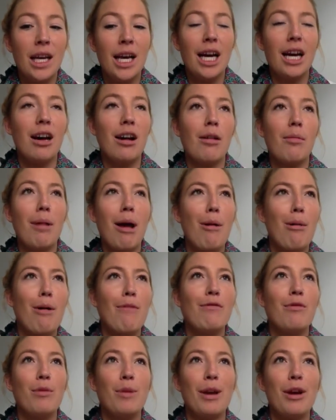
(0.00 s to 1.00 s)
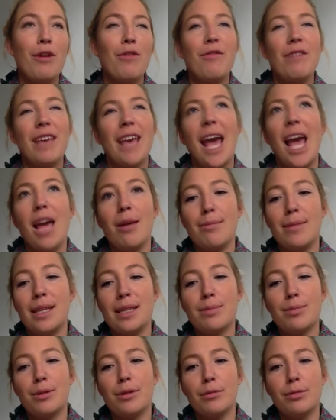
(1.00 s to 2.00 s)
However, we overcame this
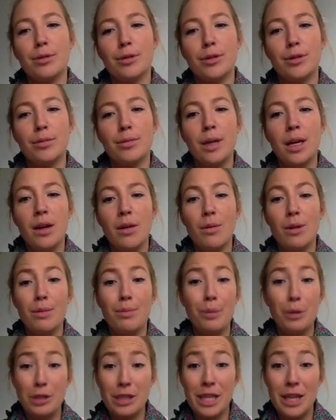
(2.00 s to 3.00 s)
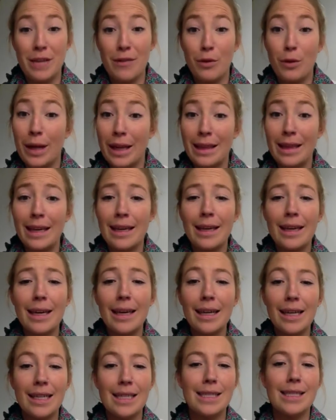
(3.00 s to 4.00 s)
problem with positive, quick
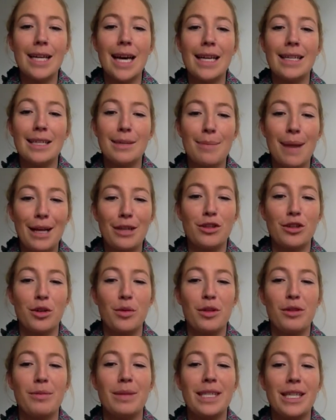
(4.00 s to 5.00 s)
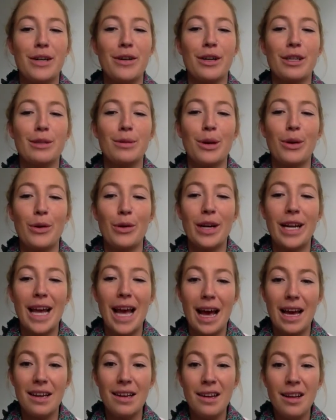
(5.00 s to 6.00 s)
thinking and decided to make do with the materials we already
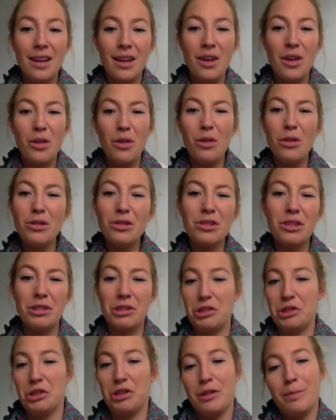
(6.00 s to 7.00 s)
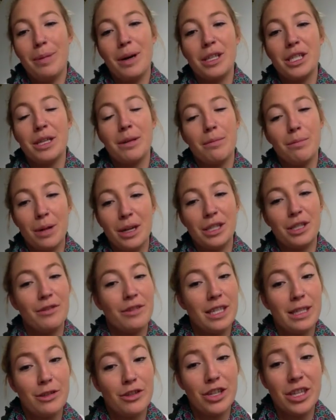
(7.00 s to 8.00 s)
had, also due to budget
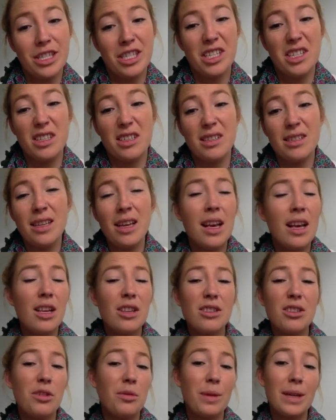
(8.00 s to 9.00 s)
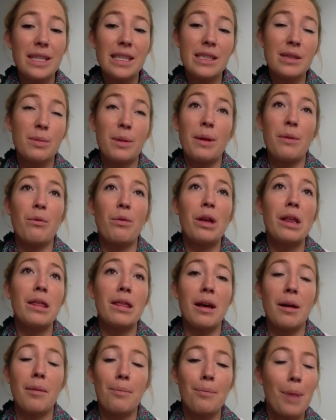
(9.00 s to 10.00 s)
restrictions. So we just went with
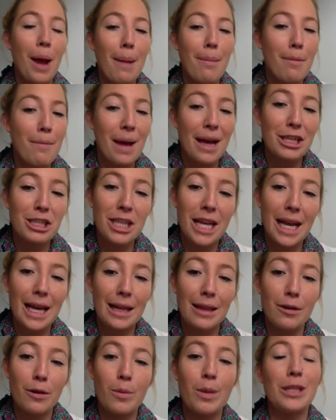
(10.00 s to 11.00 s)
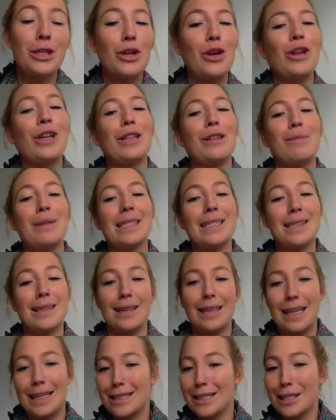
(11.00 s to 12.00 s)
paper macheing them and turning them into
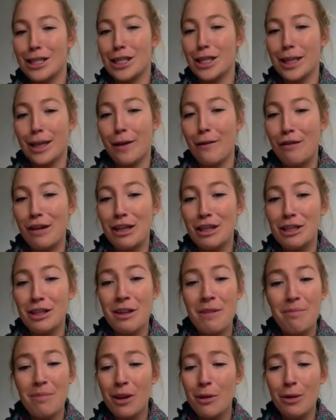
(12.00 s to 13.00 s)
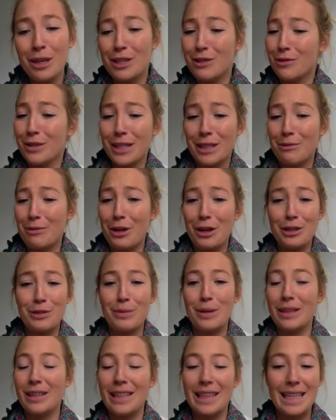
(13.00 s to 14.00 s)
lantern jellyfish, which really worked
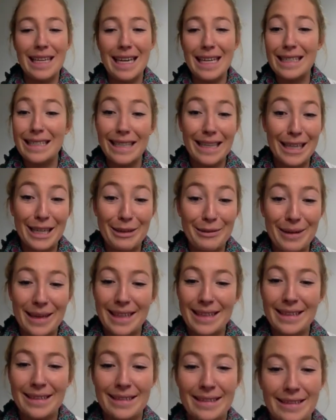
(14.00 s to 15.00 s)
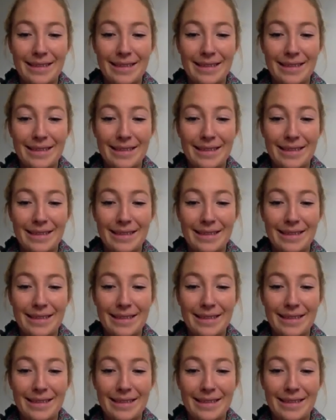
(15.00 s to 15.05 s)
well in the end anyway.